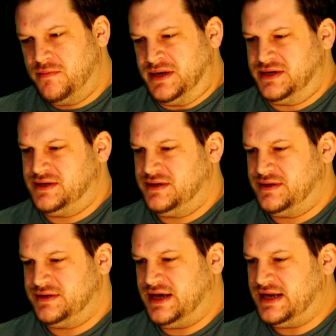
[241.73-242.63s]
moment
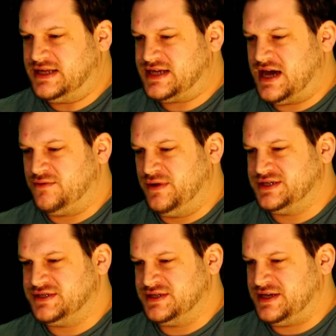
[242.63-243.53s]
that he's had
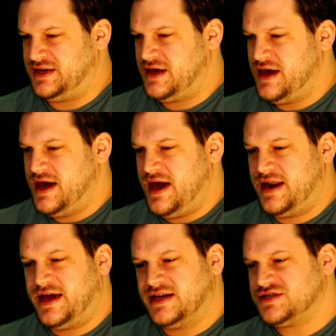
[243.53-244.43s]
recently.
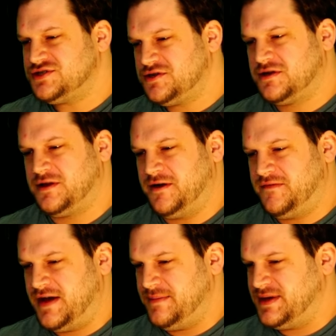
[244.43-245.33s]
And I guess I should
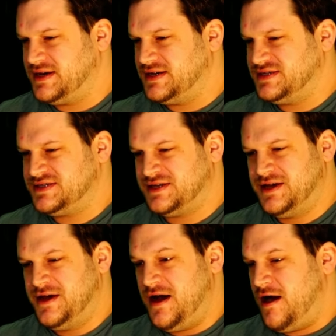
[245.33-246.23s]
clarify, because
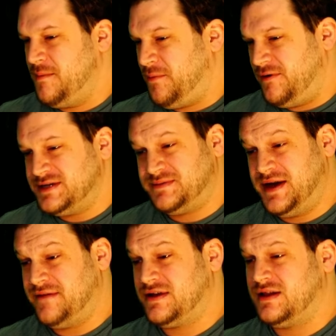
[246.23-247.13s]
our boy's
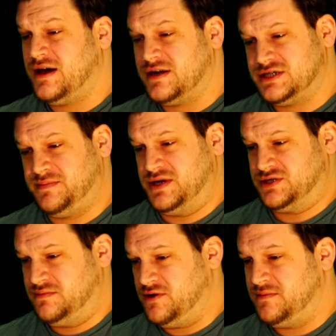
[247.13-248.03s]
been having a lot of
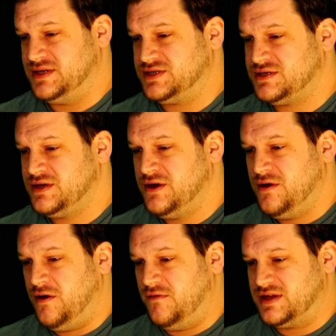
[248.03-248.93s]
special moments
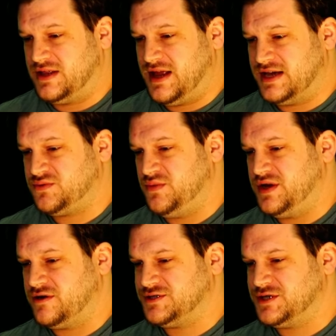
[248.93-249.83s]
over the last
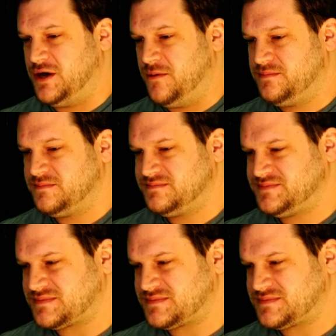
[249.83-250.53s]
week or so.